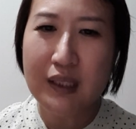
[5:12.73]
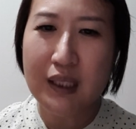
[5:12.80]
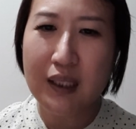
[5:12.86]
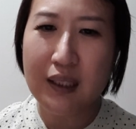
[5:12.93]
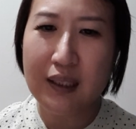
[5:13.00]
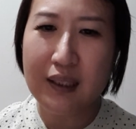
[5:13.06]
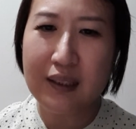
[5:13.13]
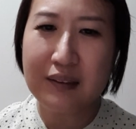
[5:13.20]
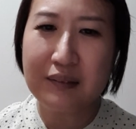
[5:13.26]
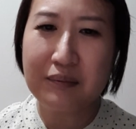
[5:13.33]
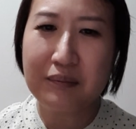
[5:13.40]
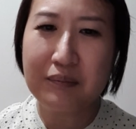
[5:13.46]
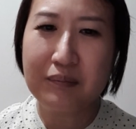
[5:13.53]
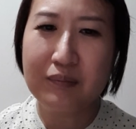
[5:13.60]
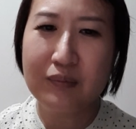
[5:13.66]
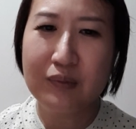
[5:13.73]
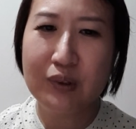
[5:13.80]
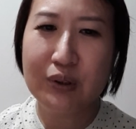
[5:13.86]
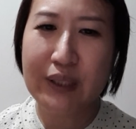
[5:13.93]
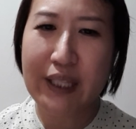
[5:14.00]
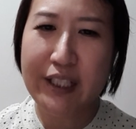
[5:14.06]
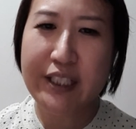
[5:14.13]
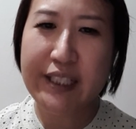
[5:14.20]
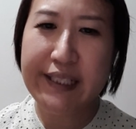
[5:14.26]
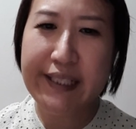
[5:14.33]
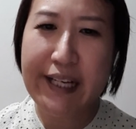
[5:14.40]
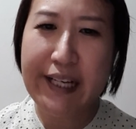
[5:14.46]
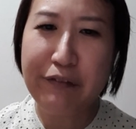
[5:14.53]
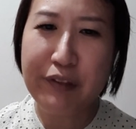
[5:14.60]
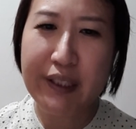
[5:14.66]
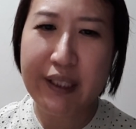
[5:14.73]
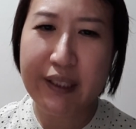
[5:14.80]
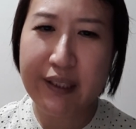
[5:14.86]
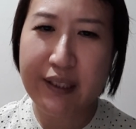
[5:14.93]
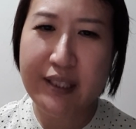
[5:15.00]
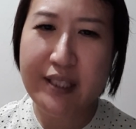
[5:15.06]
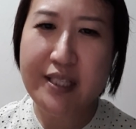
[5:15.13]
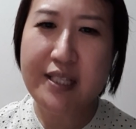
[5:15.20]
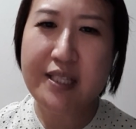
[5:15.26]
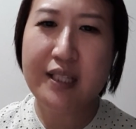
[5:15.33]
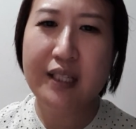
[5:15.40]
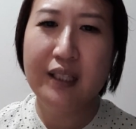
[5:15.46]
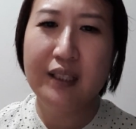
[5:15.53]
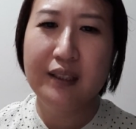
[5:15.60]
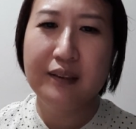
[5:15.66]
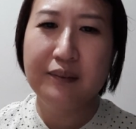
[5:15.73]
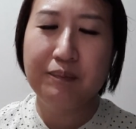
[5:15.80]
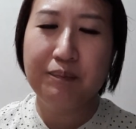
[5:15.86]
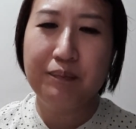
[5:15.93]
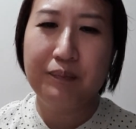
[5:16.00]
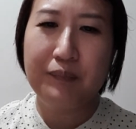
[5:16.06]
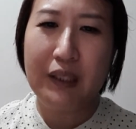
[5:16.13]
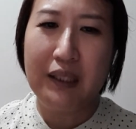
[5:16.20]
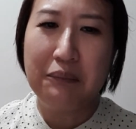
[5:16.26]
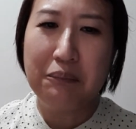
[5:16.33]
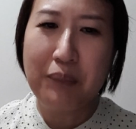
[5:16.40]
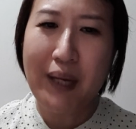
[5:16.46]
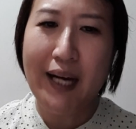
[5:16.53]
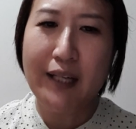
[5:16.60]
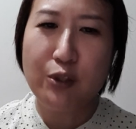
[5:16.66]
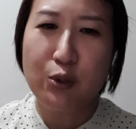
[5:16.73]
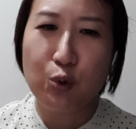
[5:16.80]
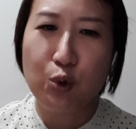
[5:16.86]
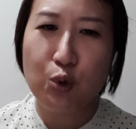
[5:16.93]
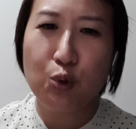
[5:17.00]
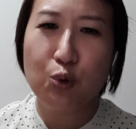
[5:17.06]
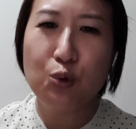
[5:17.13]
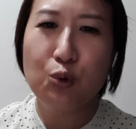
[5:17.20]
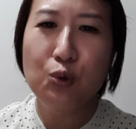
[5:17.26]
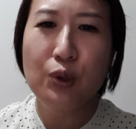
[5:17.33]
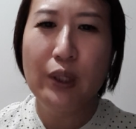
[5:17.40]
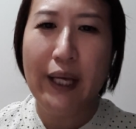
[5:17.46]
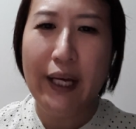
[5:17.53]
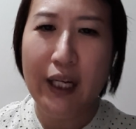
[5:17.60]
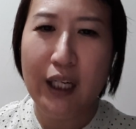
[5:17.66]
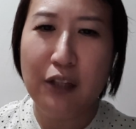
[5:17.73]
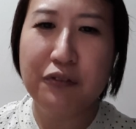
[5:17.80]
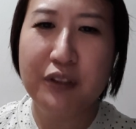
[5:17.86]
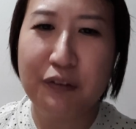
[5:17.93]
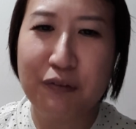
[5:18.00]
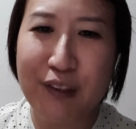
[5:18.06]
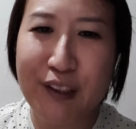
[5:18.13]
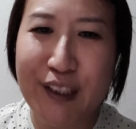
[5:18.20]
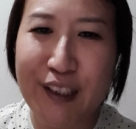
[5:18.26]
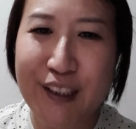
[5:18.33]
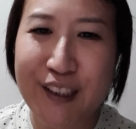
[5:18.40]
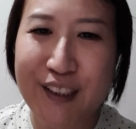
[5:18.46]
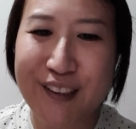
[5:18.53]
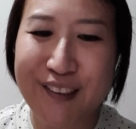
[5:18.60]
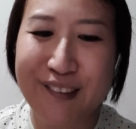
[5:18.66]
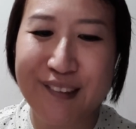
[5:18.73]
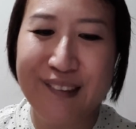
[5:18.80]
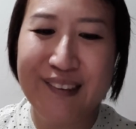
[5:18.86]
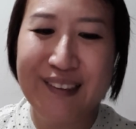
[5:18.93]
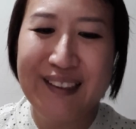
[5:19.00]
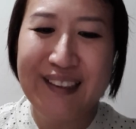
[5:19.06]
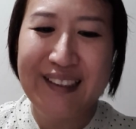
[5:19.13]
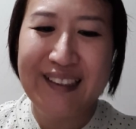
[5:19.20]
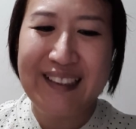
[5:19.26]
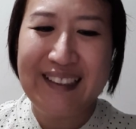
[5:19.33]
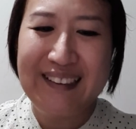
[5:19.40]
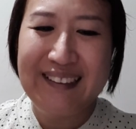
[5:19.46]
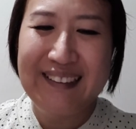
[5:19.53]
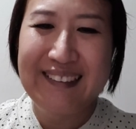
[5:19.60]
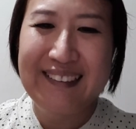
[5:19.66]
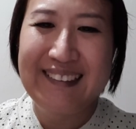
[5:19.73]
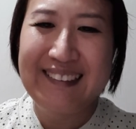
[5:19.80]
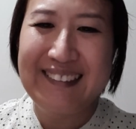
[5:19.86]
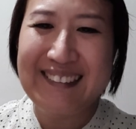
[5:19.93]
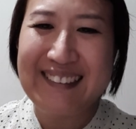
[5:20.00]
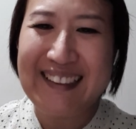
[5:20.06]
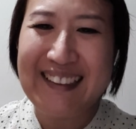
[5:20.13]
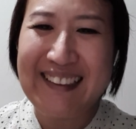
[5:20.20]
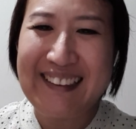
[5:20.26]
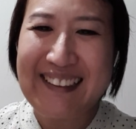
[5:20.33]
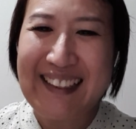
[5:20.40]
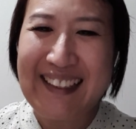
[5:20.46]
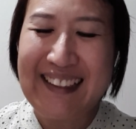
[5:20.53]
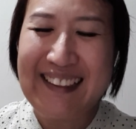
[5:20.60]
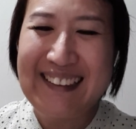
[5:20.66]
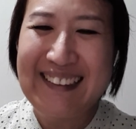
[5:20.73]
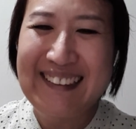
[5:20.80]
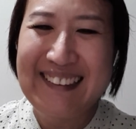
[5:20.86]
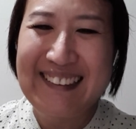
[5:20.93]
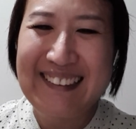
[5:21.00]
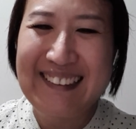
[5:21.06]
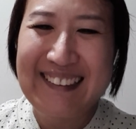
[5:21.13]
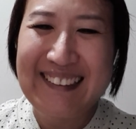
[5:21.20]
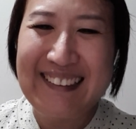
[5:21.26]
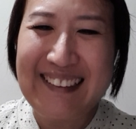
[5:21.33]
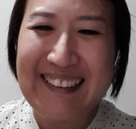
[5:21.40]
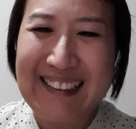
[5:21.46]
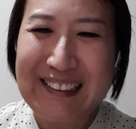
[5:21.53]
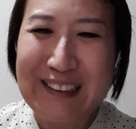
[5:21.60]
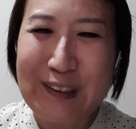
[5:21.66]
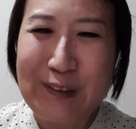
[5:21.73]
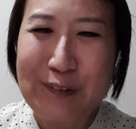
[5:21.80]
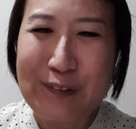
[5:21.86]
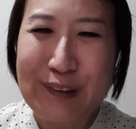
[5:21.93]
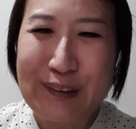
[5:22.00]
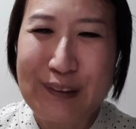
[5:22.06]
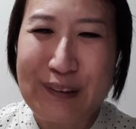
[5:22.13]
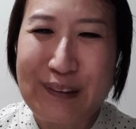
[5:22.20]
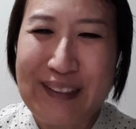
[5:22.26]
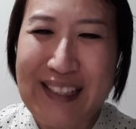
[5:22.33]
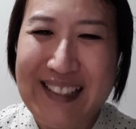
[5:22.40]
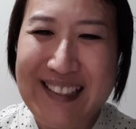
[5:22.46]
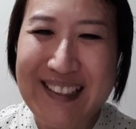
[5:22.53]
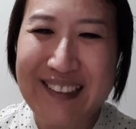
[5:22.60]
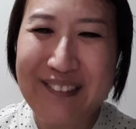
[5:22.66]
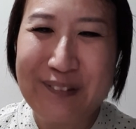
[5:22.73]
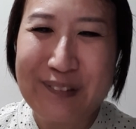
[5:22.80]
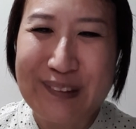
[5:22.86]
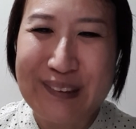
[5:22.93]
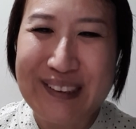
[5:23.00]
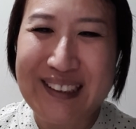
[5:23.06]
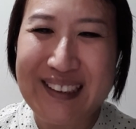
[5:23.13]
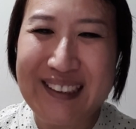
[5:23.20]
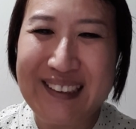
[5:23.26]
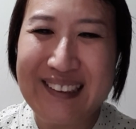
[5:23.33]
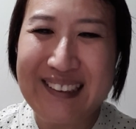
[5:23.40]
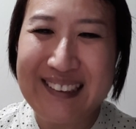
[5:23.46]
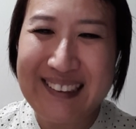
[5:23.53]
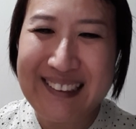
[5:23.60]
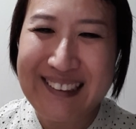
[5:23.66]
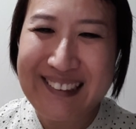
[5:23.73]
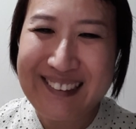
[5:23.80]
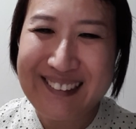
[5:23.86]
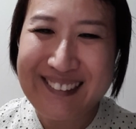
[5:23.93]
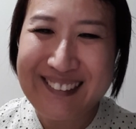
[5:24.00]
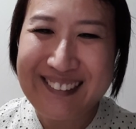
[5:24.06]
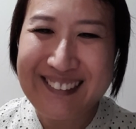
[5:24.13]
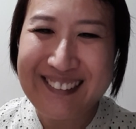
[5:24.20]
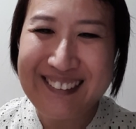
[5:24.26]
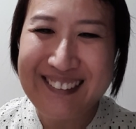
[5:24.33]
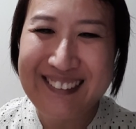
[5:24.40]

to actually navigate this part to do health divination. Okay, that's all for lesson 14. See you.